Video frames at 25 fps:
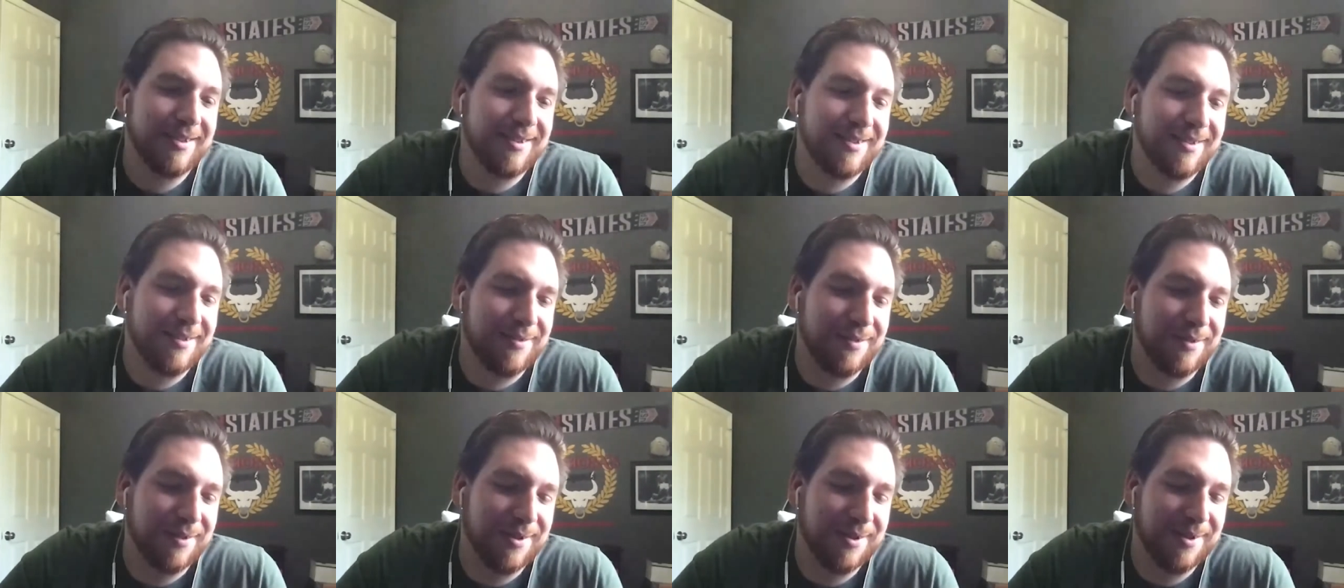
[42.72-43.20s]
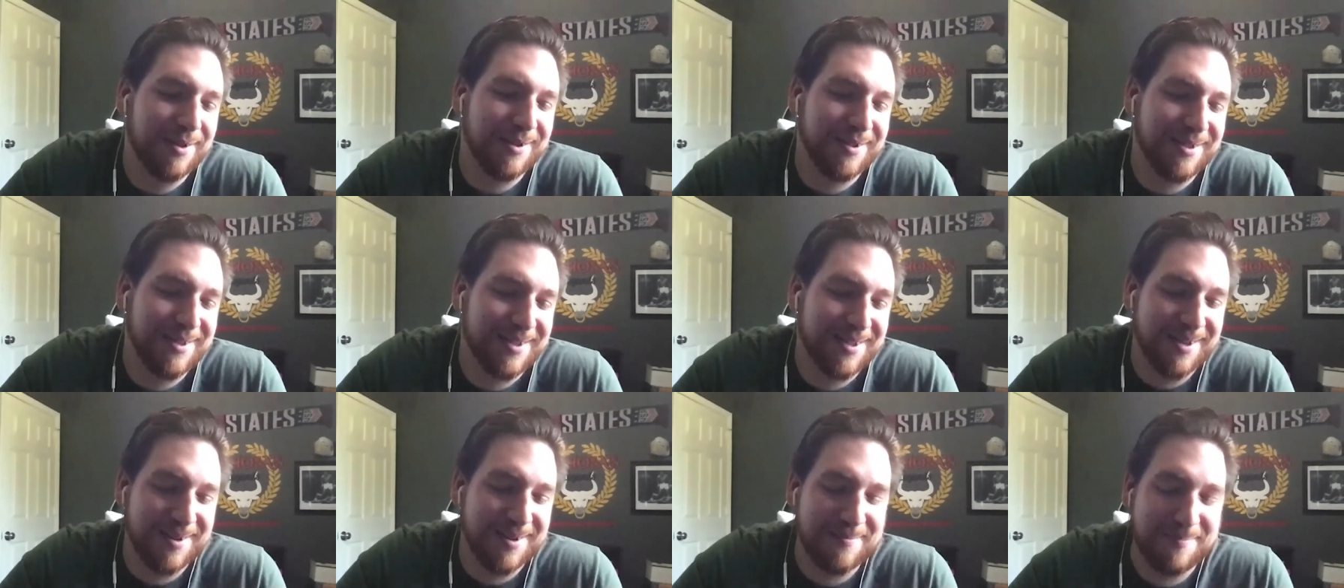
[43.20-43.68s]
for
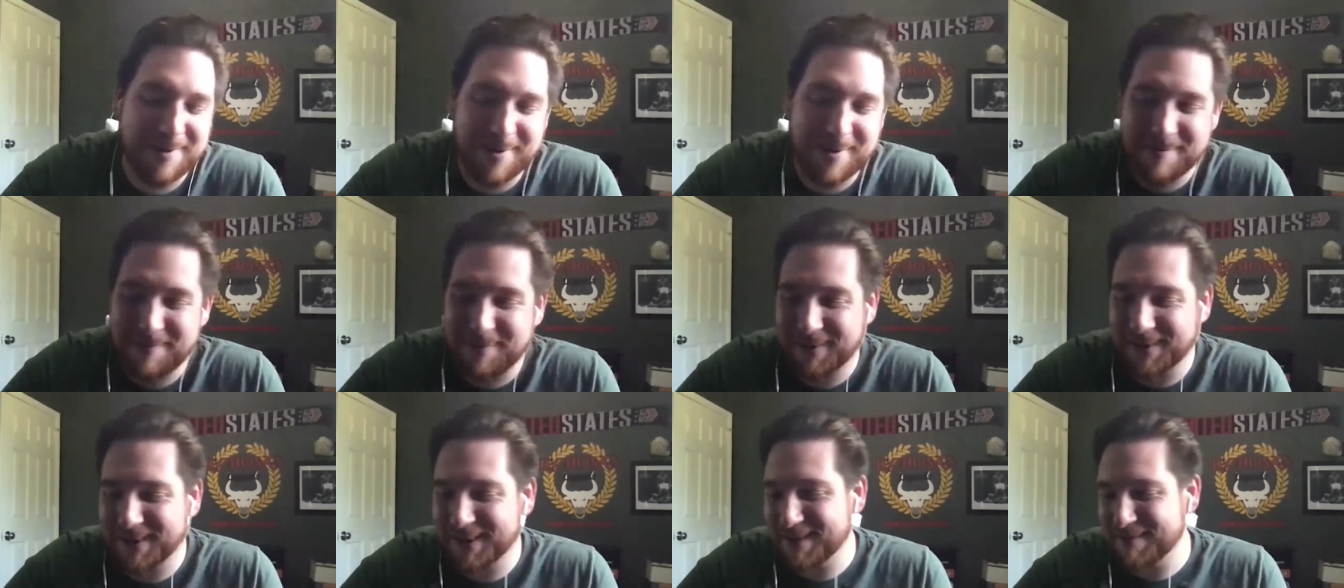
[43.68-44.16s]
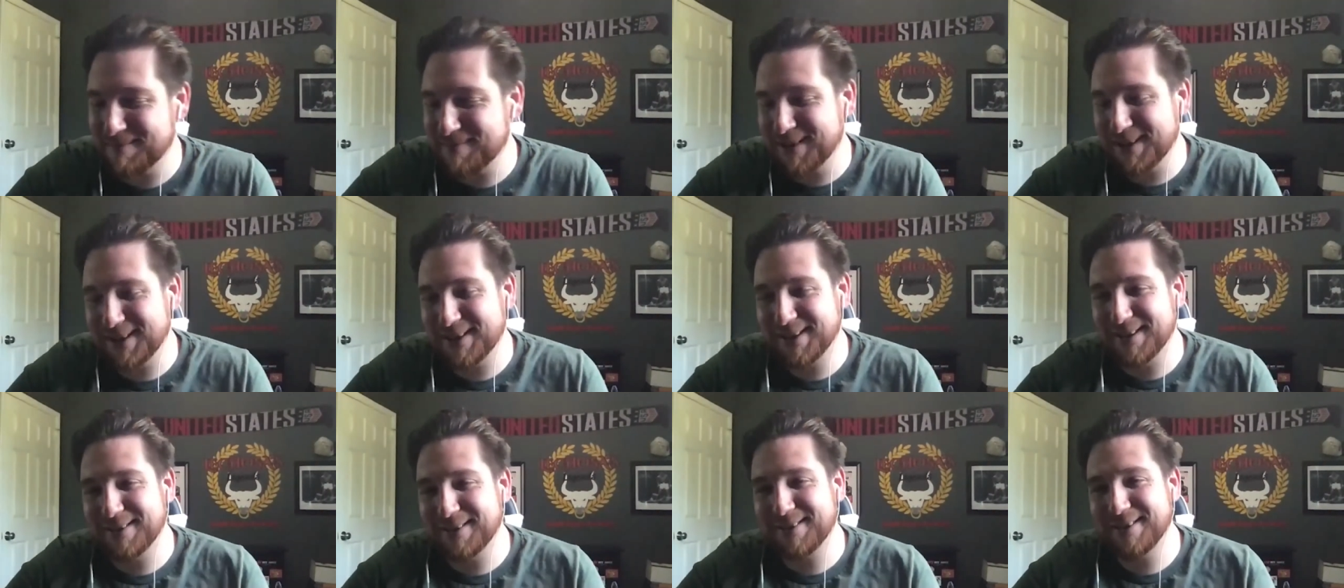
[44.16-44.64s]
some people that may
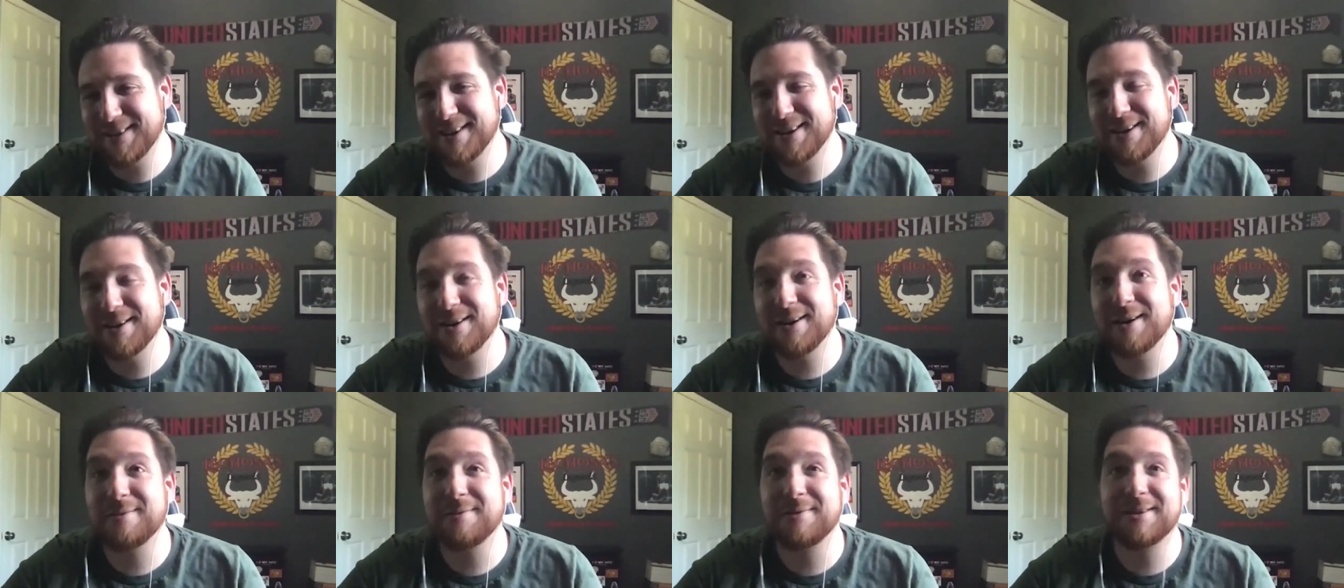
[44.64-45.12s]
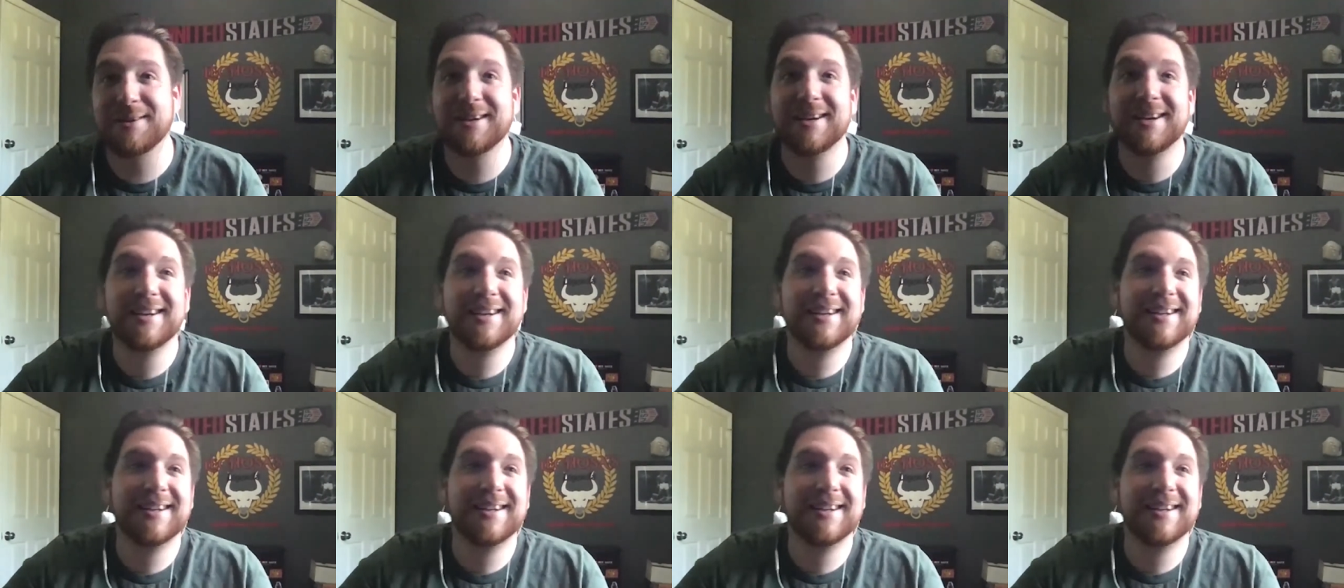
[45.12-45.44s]
not know, I mean